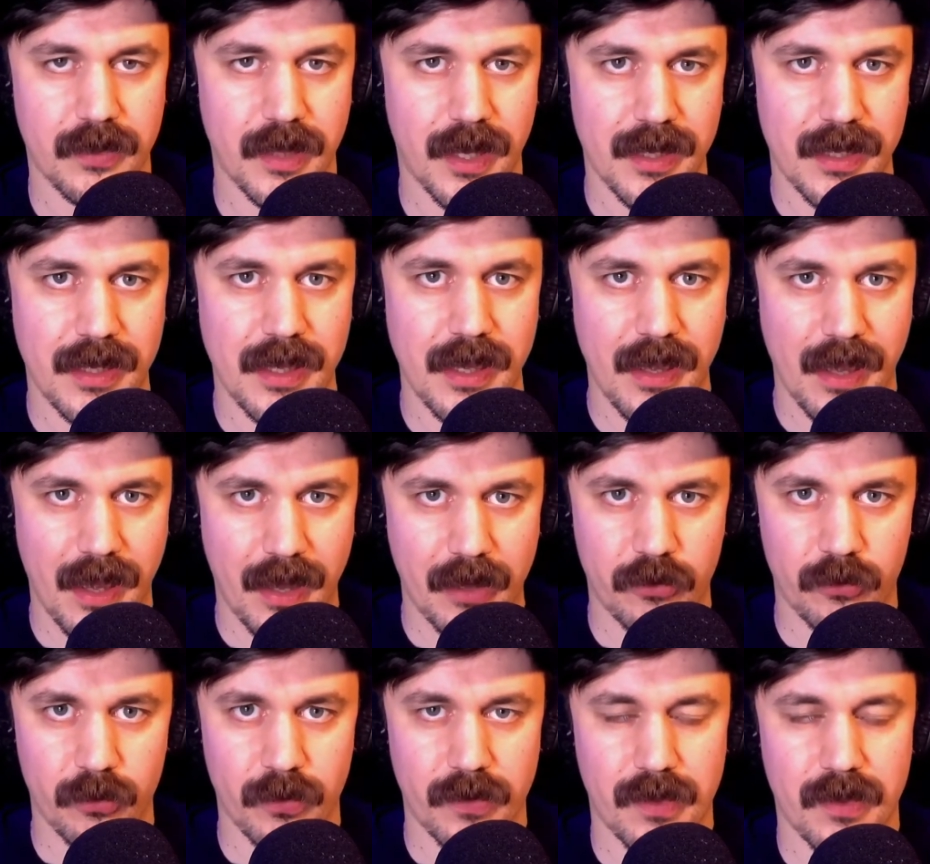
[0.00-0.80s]
that he
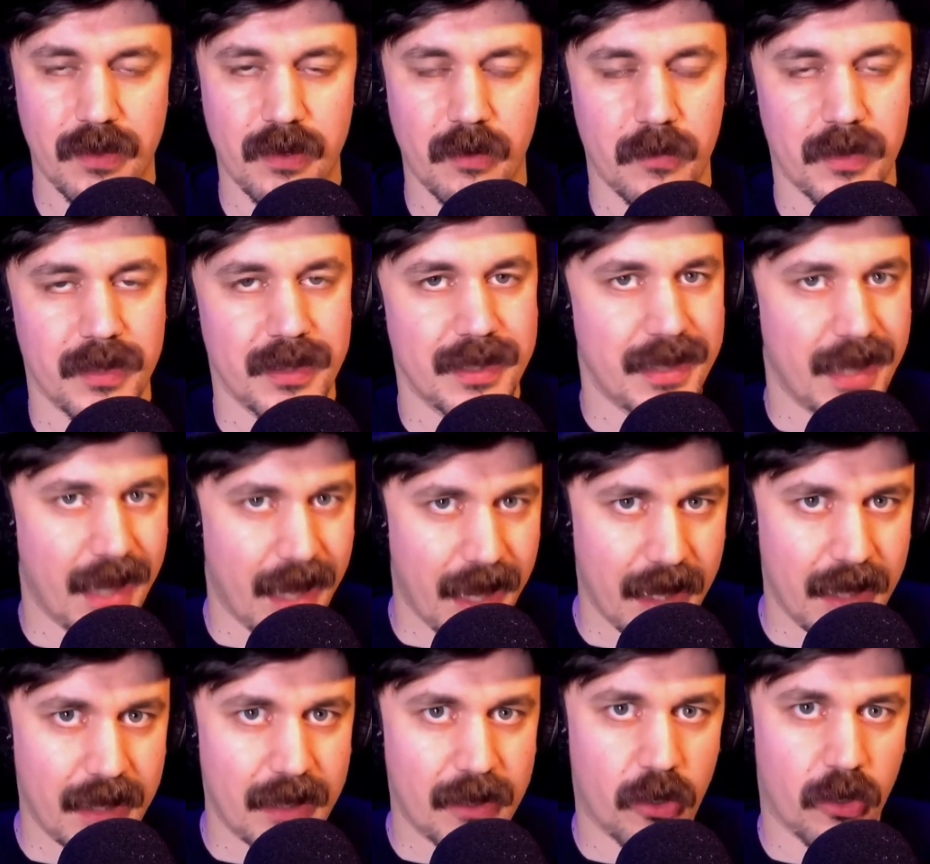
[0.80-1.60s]
has within him and the
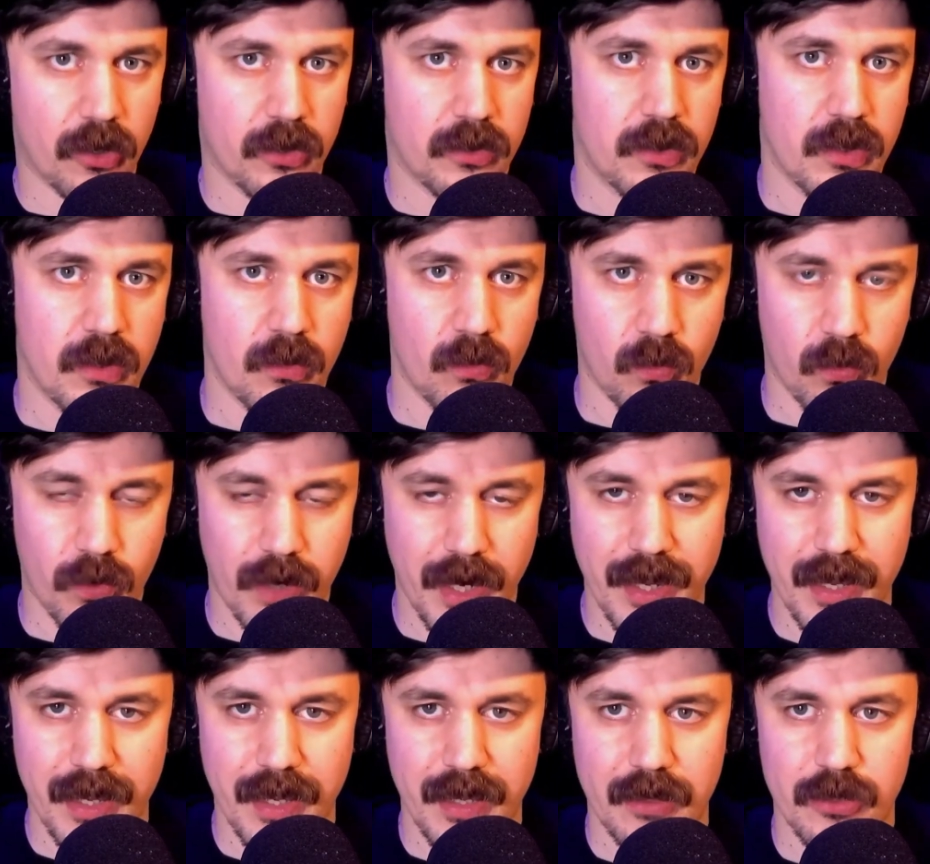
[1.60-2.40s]
anger and the
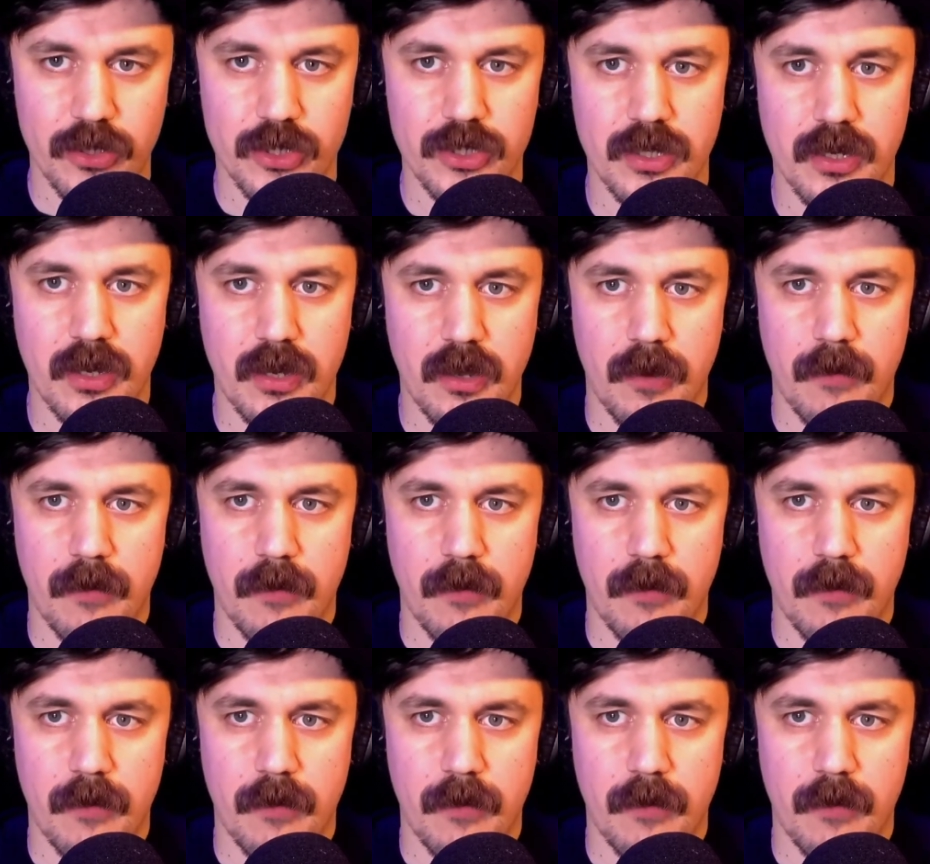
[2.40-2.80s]
rage,